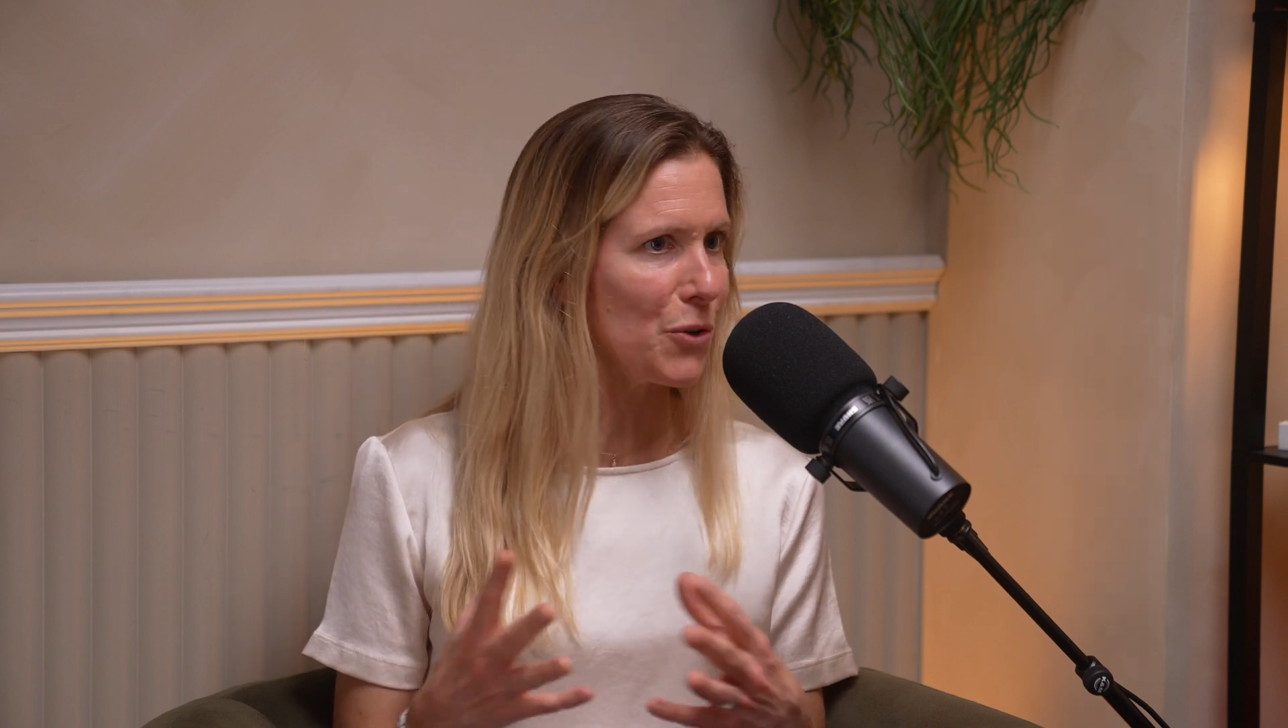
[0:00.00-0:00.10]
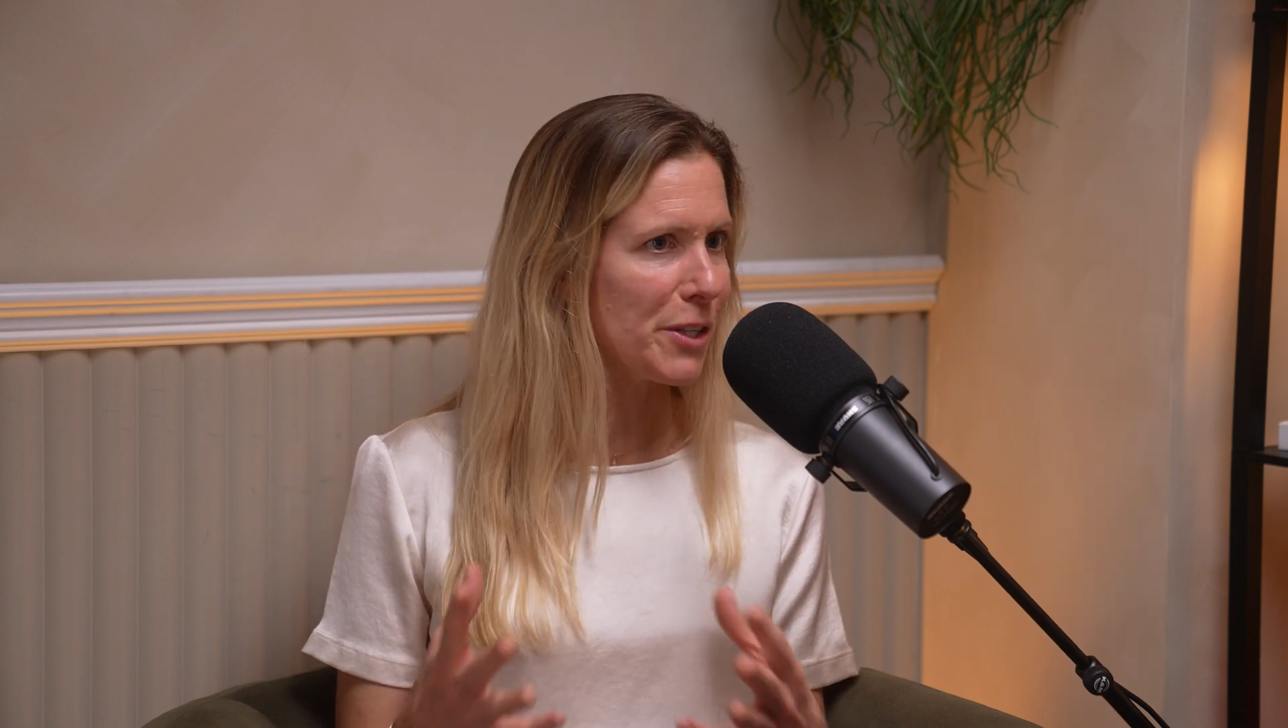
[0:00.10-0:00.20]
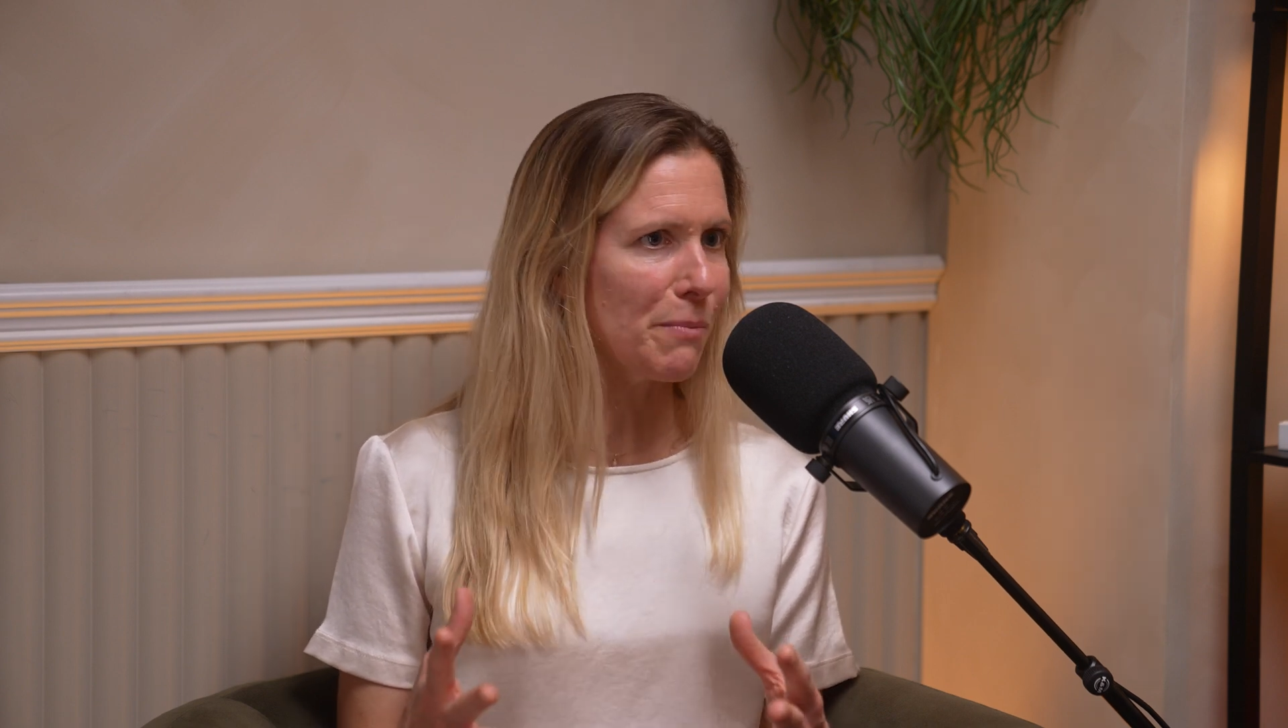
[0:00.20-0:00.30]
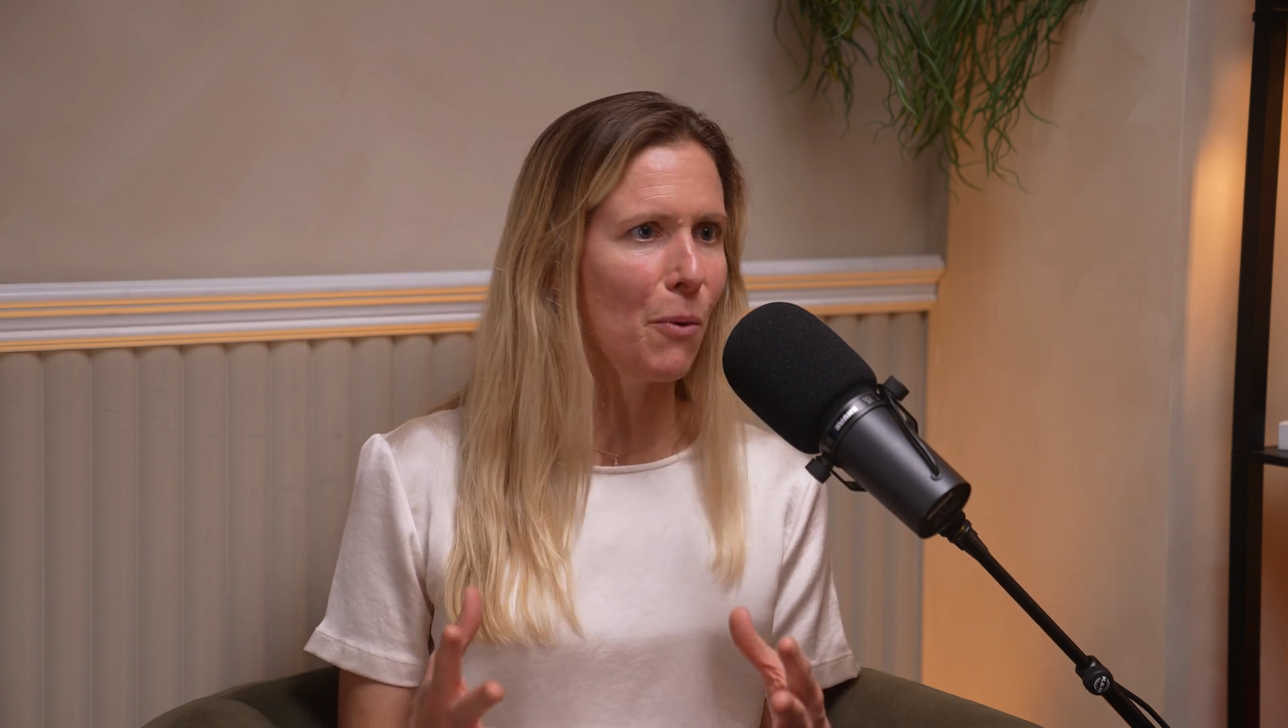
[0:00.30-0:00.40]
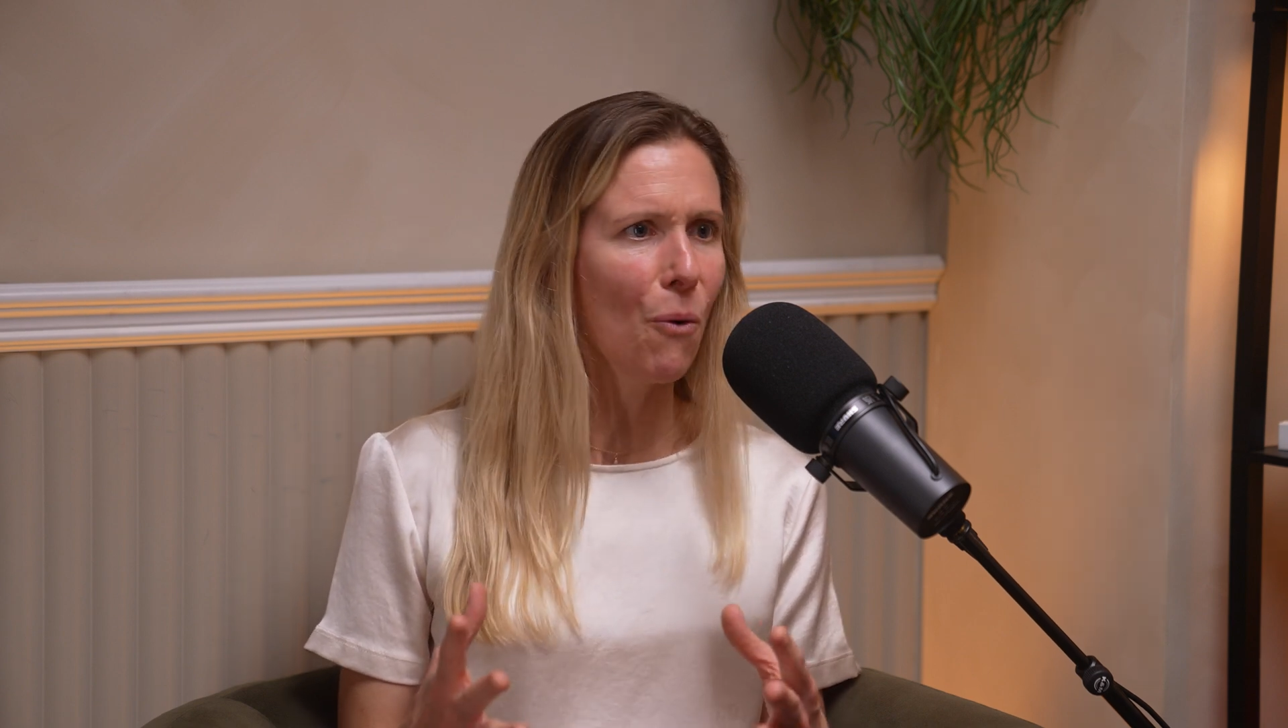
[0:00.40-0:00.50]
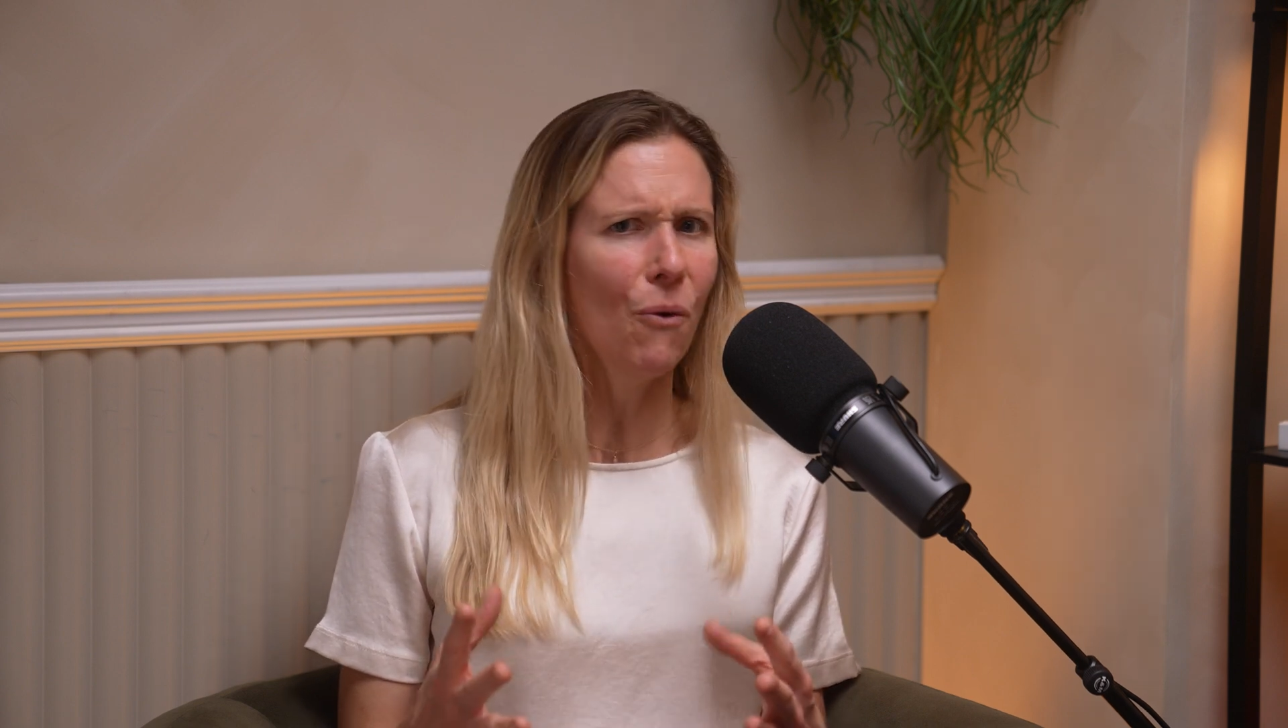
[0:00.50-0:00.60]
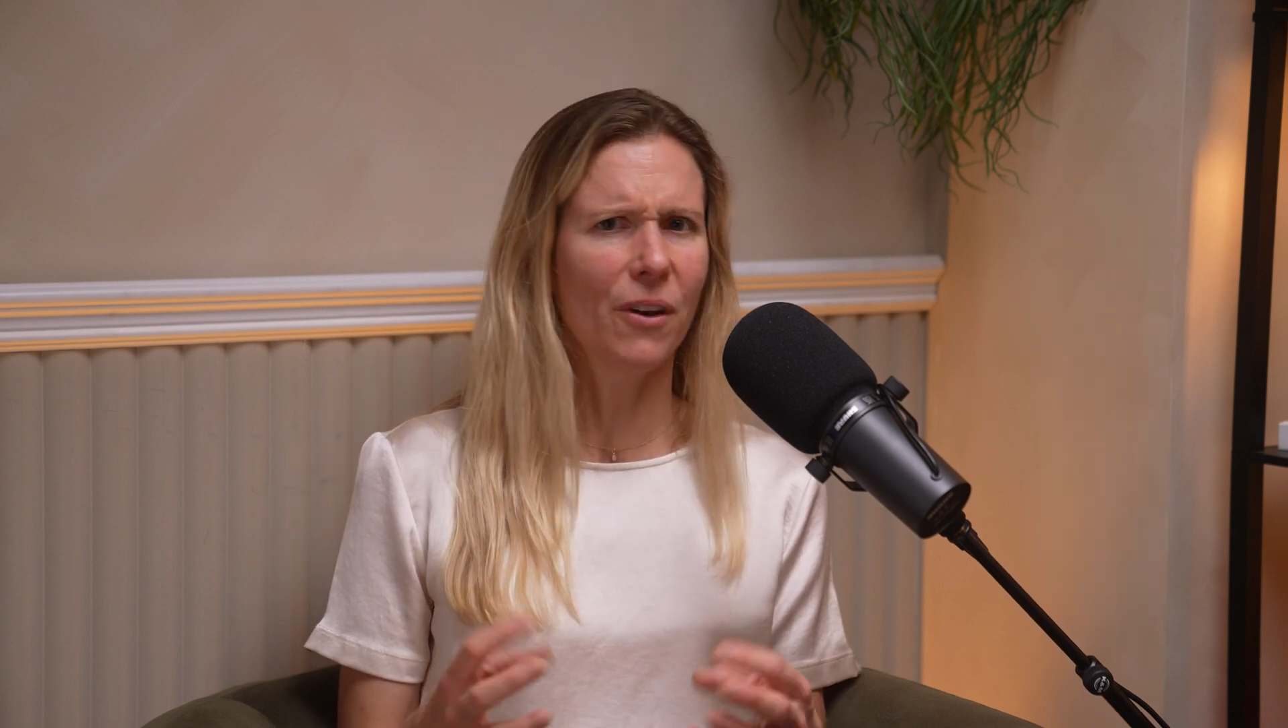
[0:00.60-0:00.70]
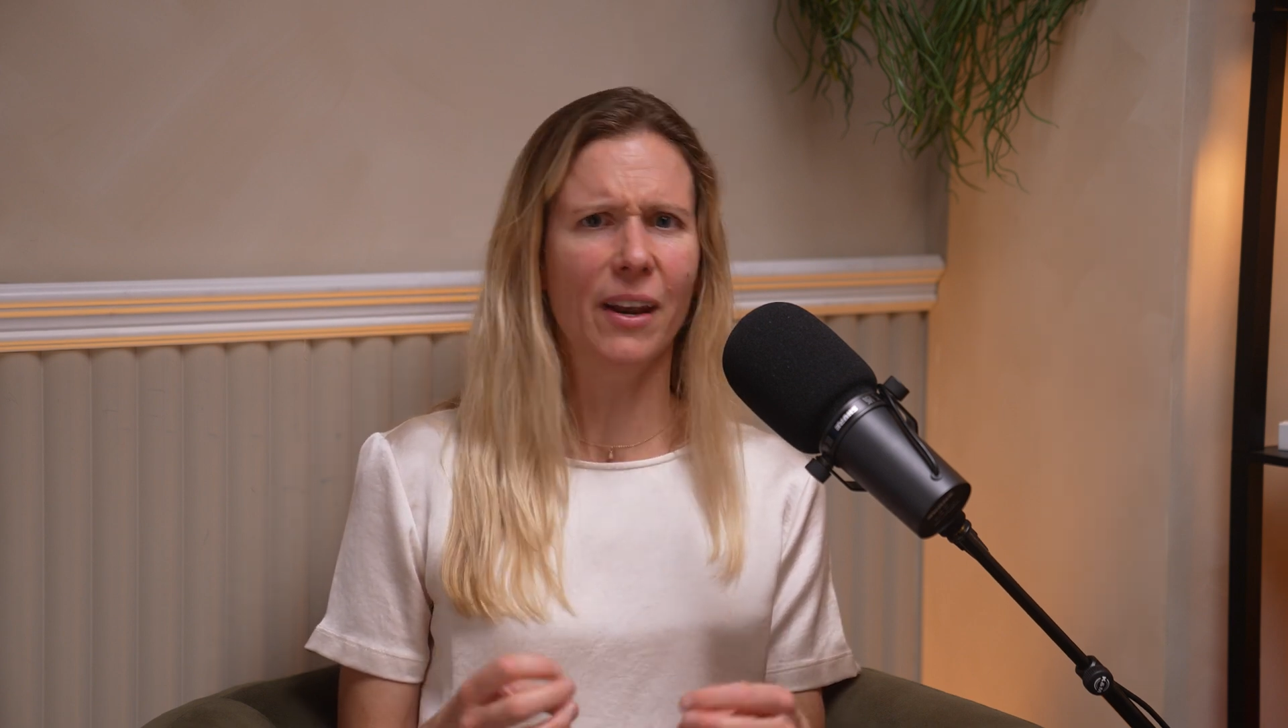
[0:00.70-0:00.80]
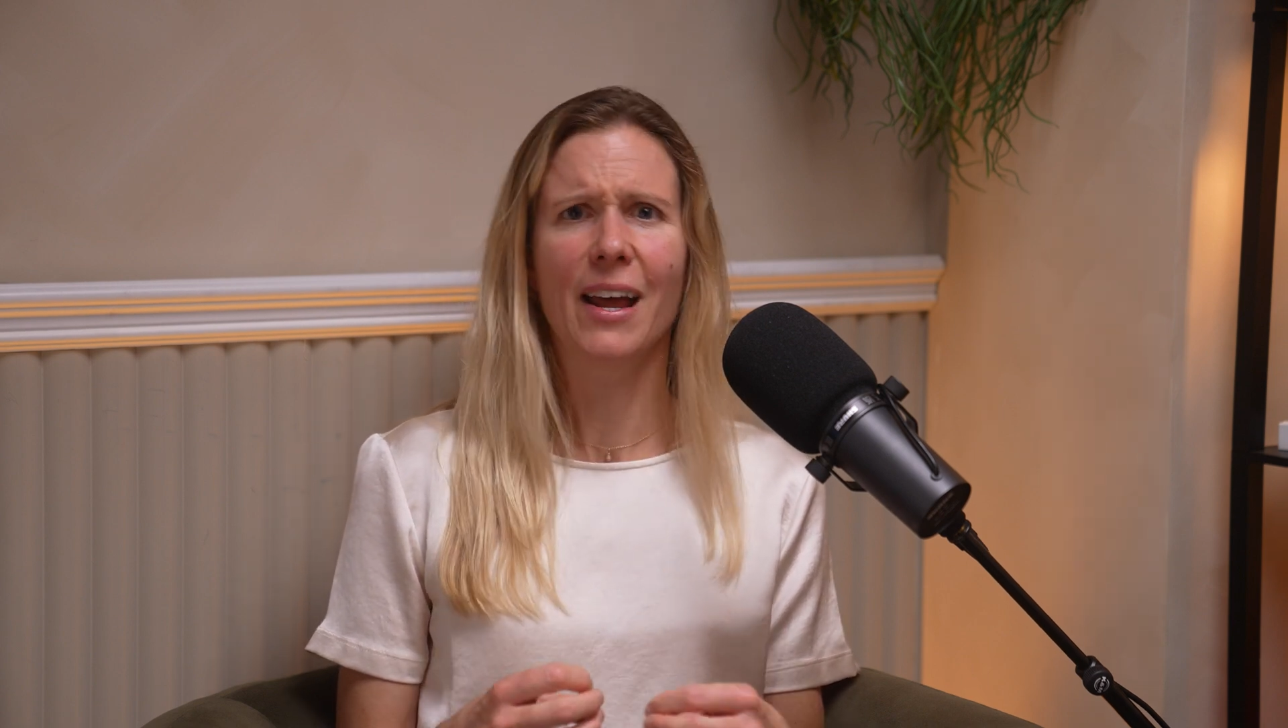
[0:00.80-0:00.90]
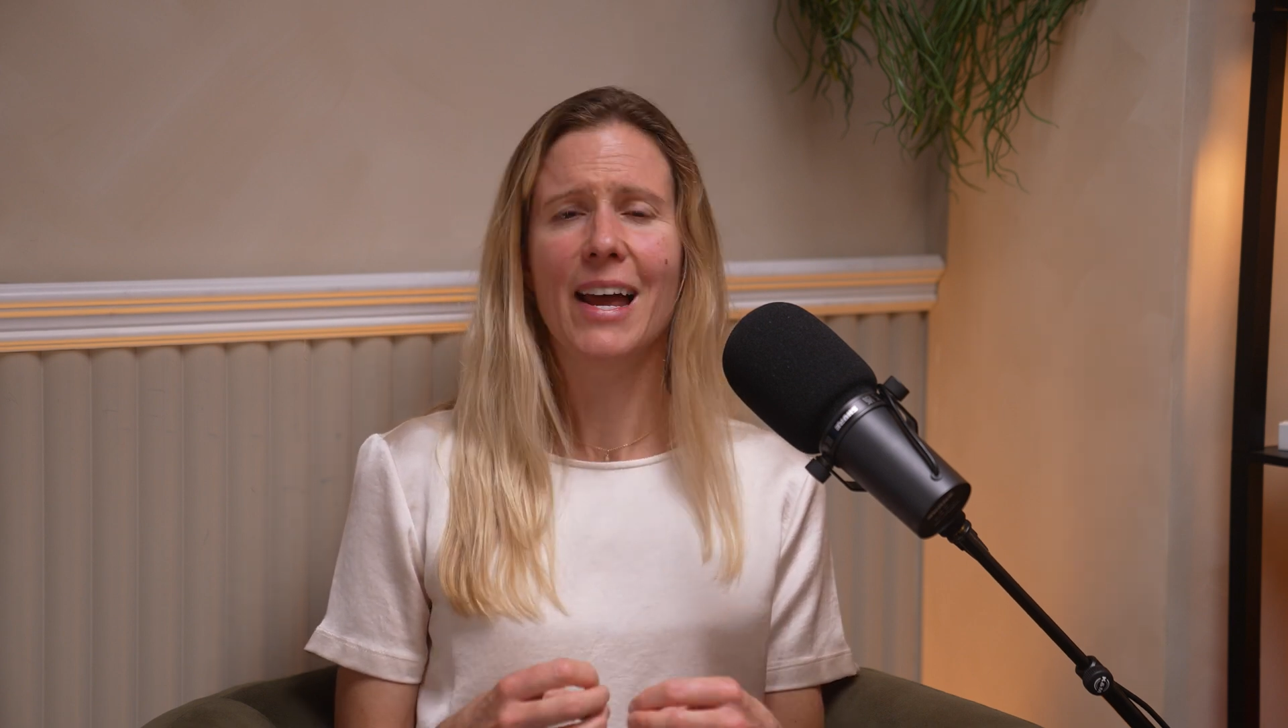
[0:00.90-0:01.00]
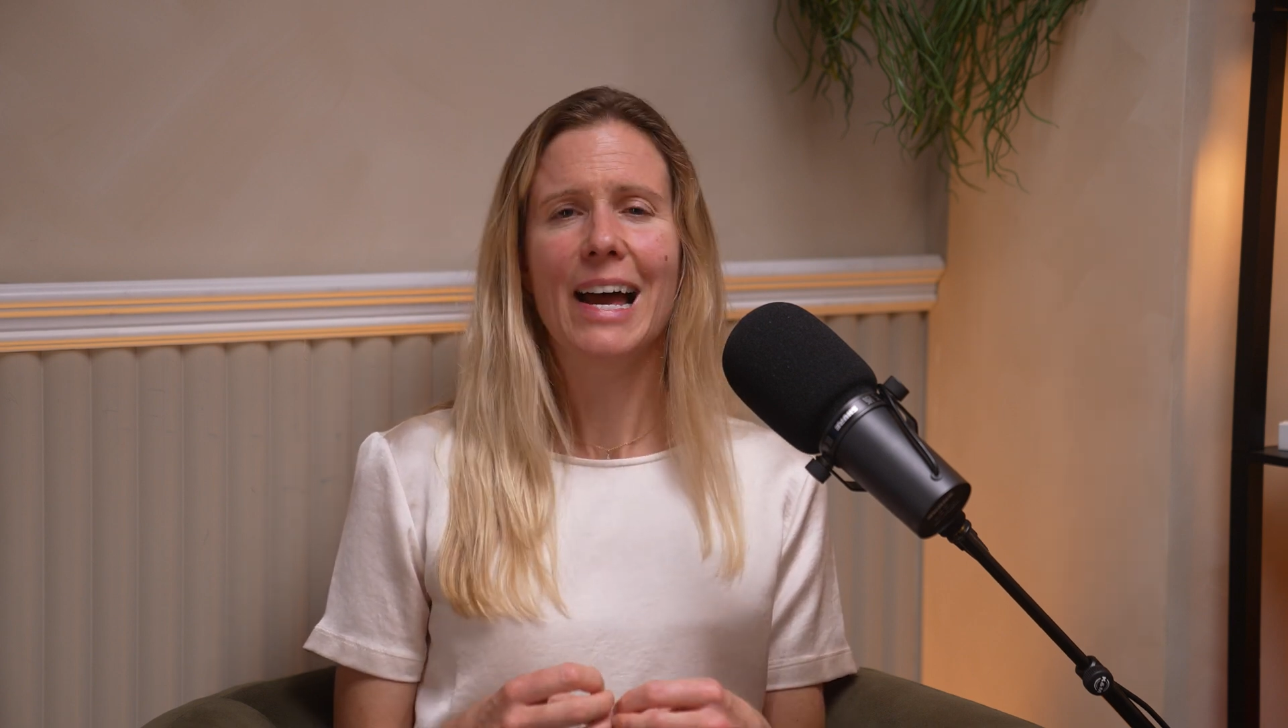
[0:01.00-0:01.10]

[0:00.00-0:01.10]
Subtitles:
what's important